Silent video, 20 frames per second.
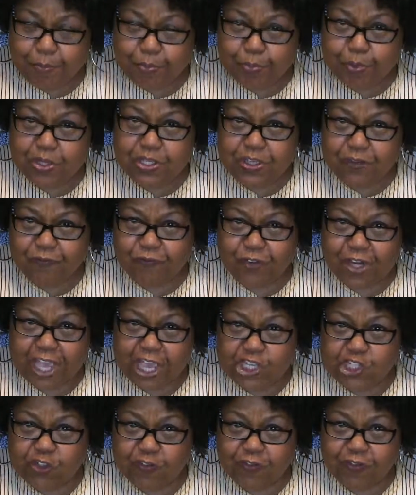brilliant
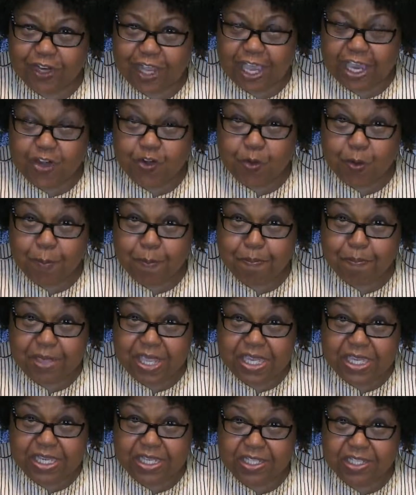flash of light
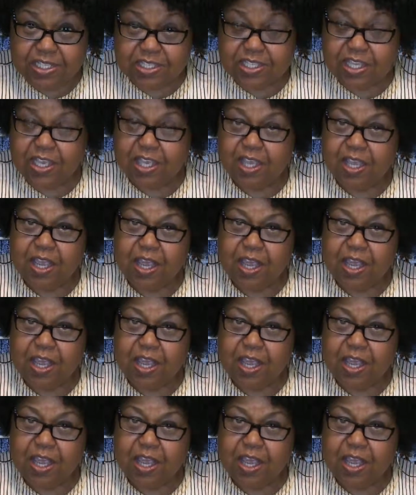means